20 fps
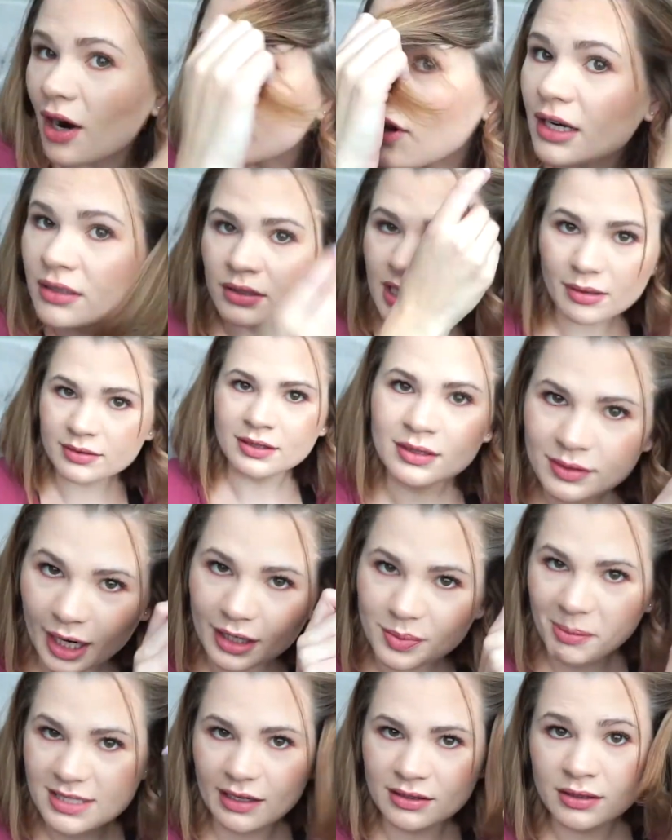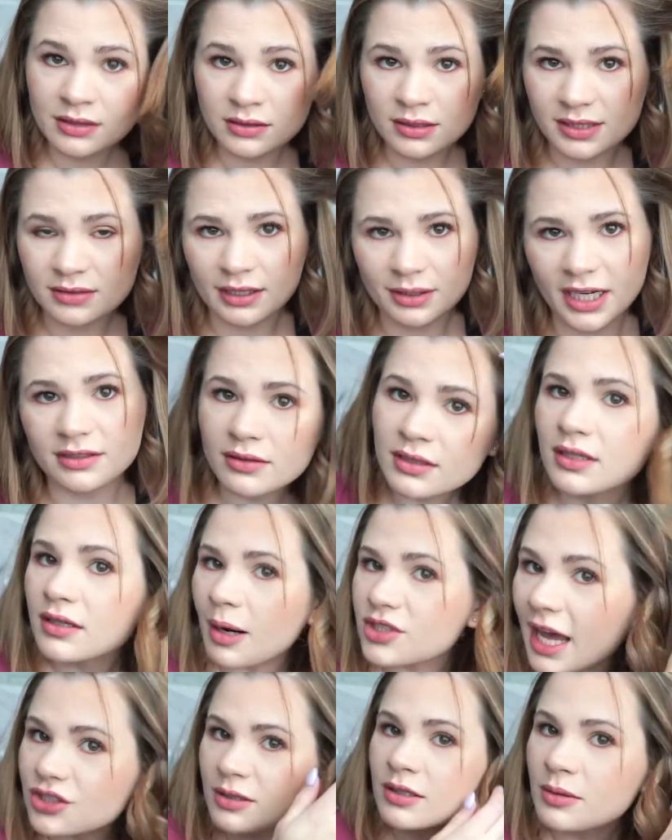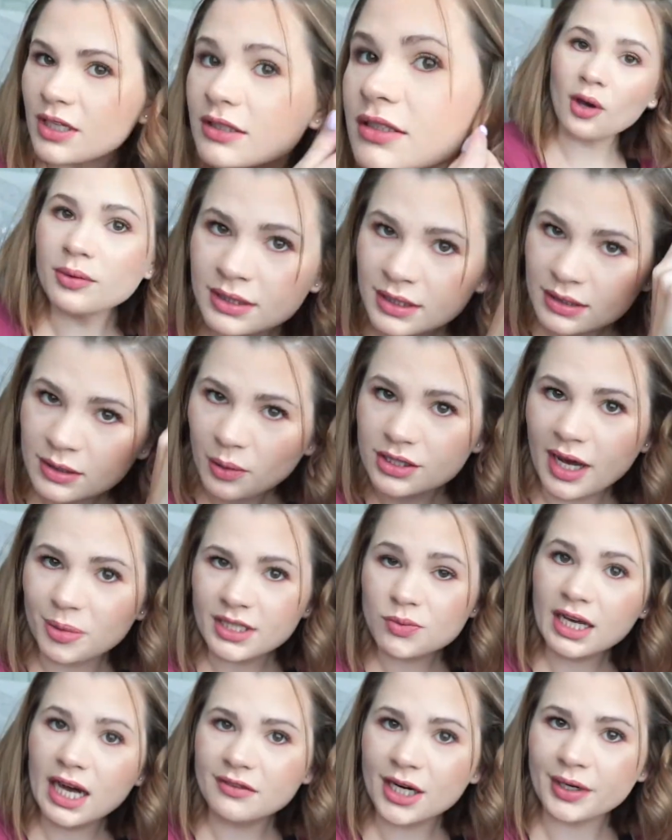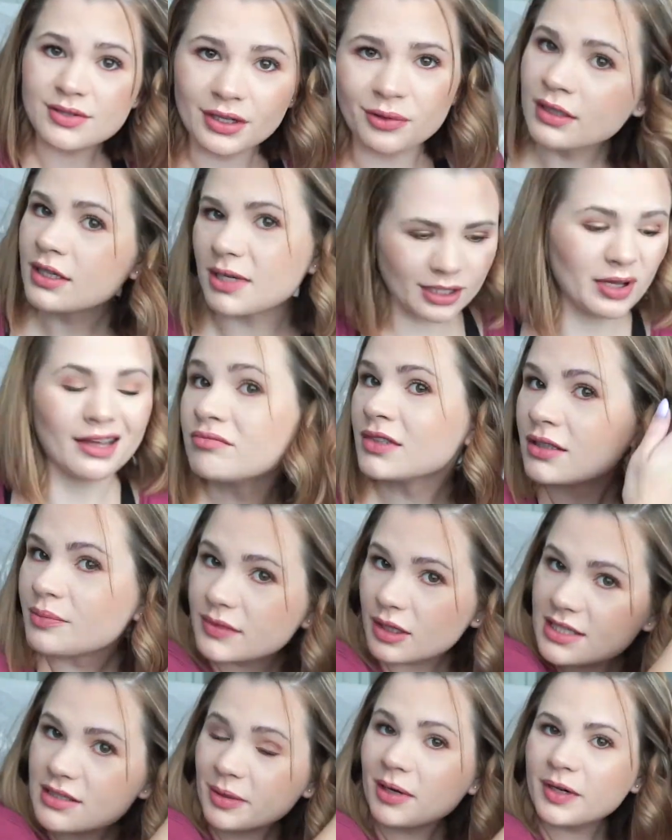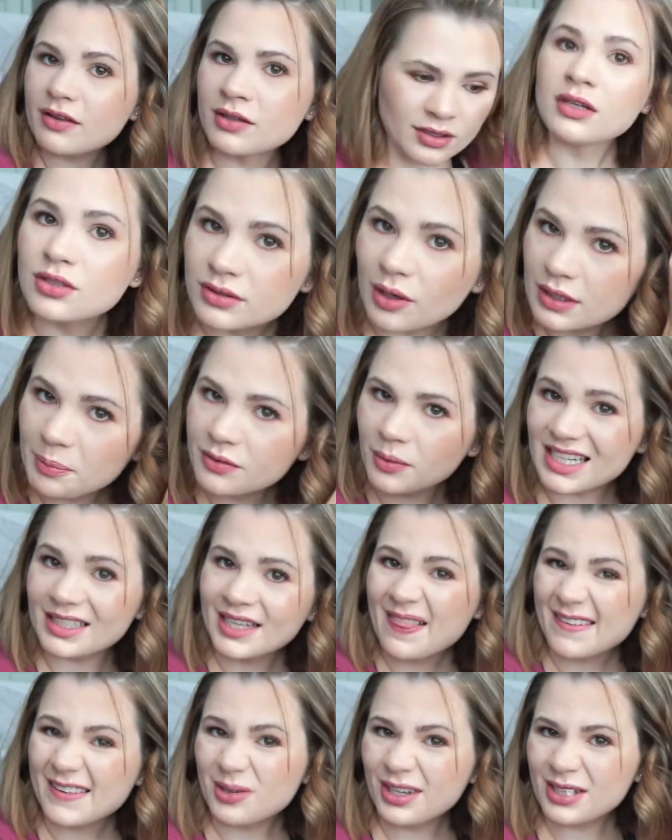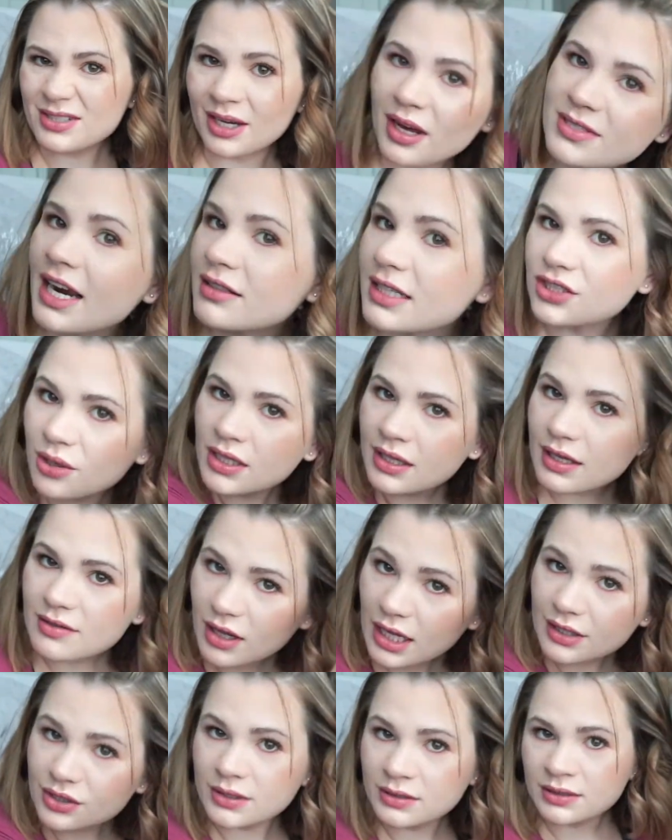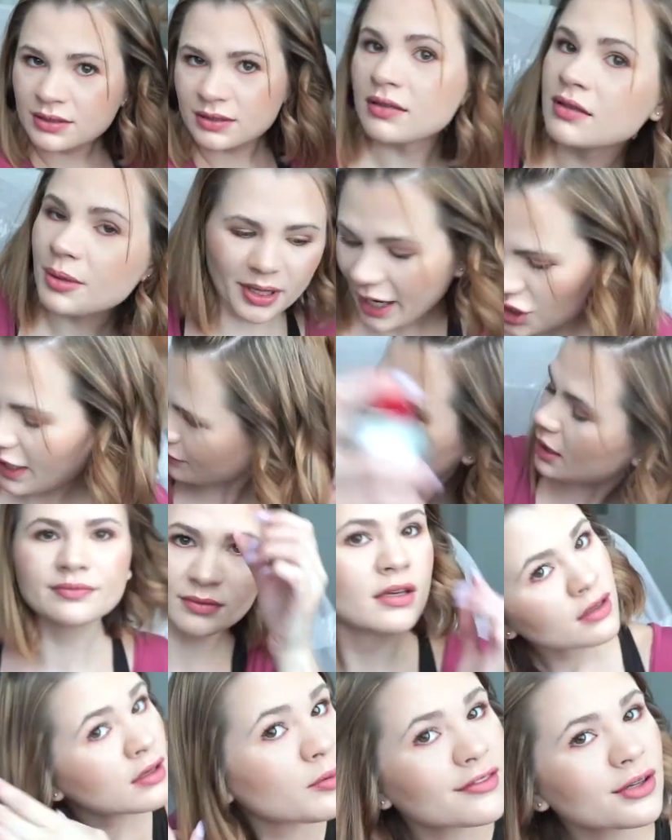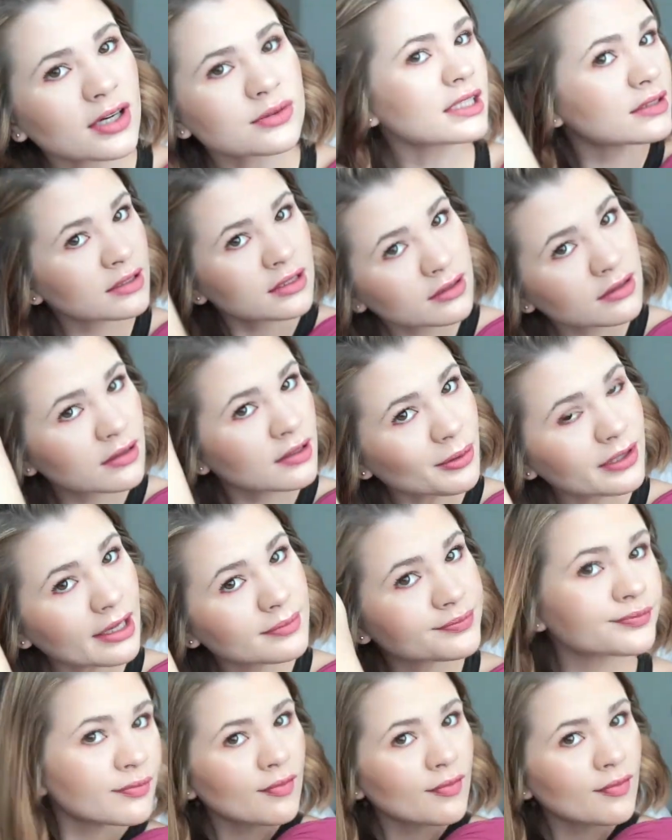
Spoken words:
to bore you guys, but you essentially keep doing what you did on the first section just throughout your head. On my one